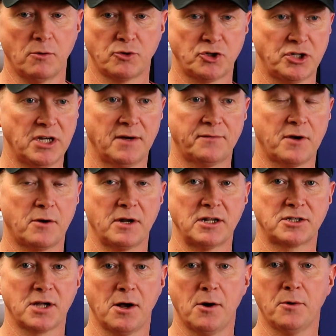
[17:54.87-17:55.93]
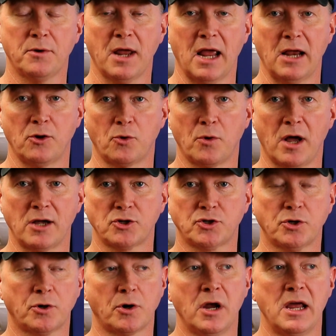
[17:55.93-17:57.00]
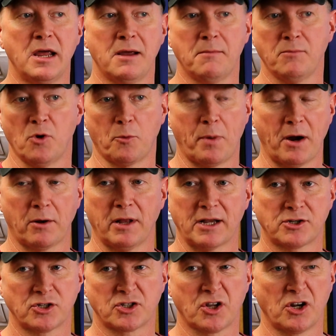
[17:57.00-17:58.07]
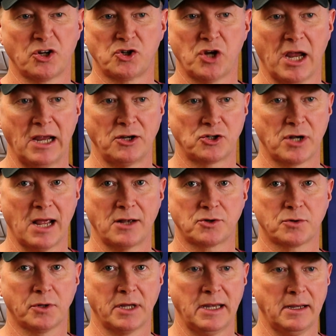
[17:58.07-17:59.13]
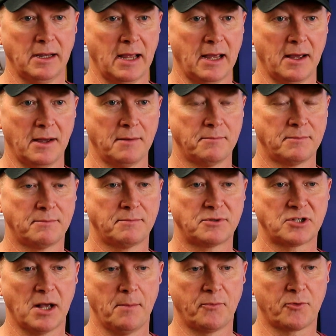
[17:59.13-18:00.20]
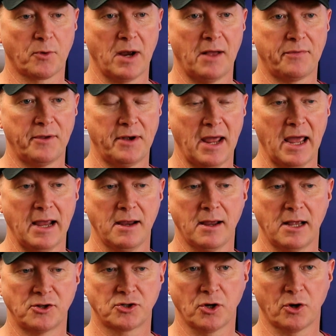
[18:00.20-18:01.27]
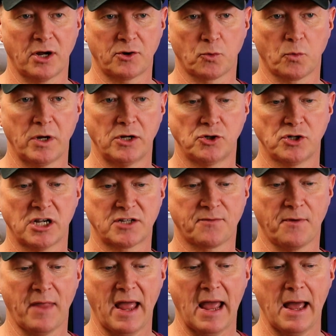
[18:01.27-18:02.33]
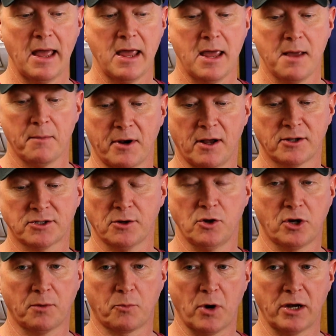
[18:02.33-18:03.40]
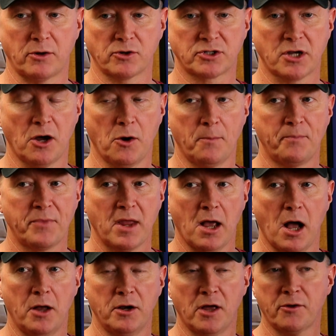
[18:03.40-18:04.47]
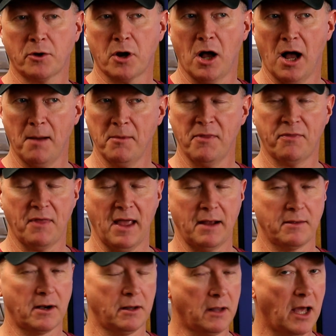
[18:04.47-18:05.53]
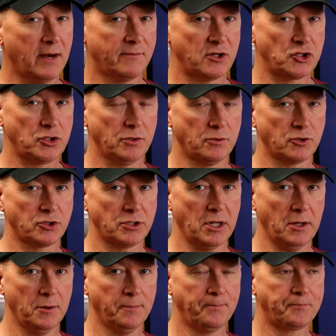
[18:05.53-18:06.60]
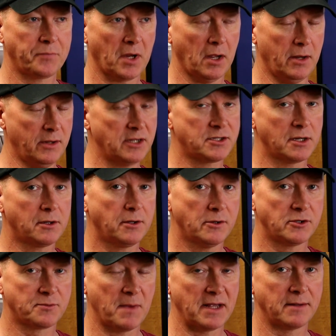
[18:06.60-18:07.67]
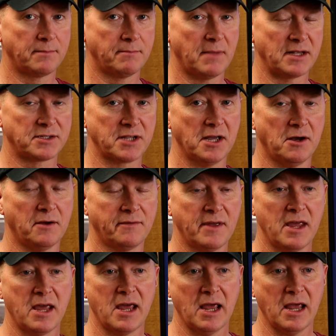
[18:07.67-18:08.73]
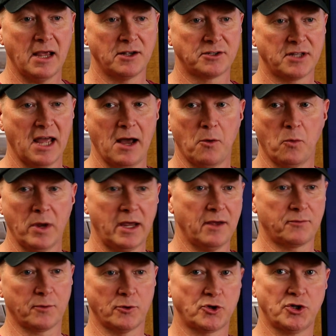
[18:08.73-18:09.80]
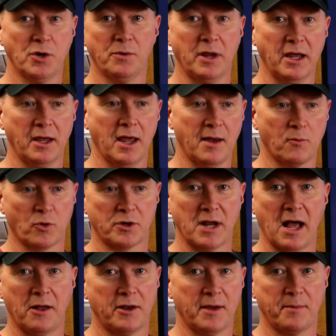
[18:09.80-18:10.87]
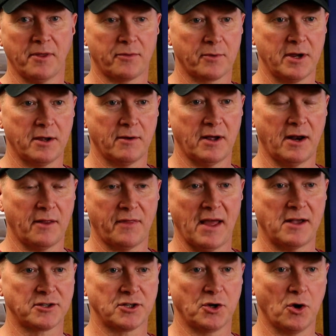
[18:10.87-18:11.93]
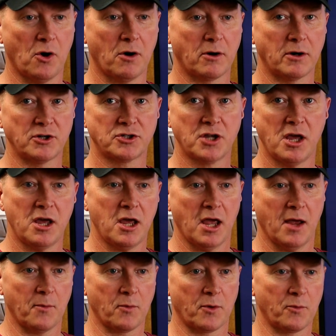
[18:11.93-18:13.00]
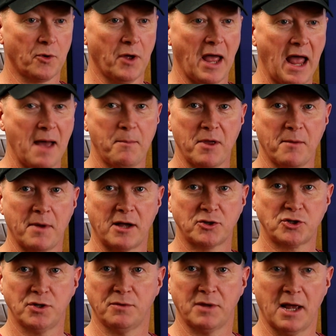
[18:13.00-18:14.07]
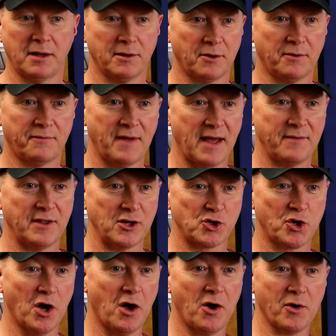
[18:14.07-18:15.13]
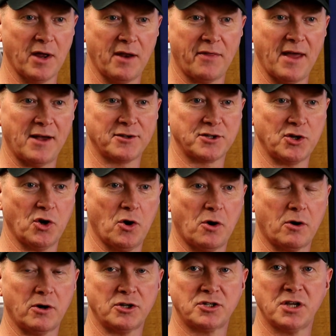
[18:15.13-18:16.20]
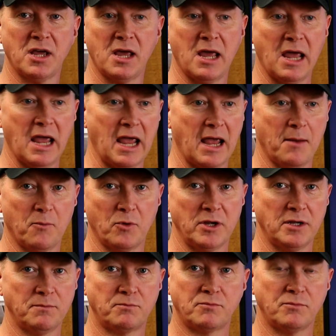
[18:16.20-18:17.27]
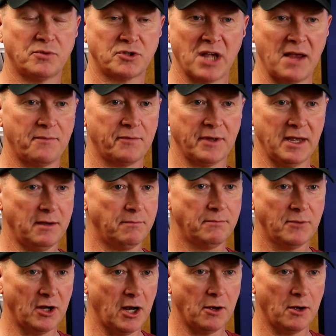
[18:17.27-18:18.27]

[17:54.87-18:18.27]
shift on its own, and you're not sure. Your parallax is going to change naturally some throughout the day, and so you're going to have to readjust for that. But also you could break your scope. Another common thing that a lot of us shooters do, and this includes myself, is that we get through shooting and we're dialed up at 1,000 yards, and we're real happy about shooting that little 5-inch gong at 1,000 yards, and we safely,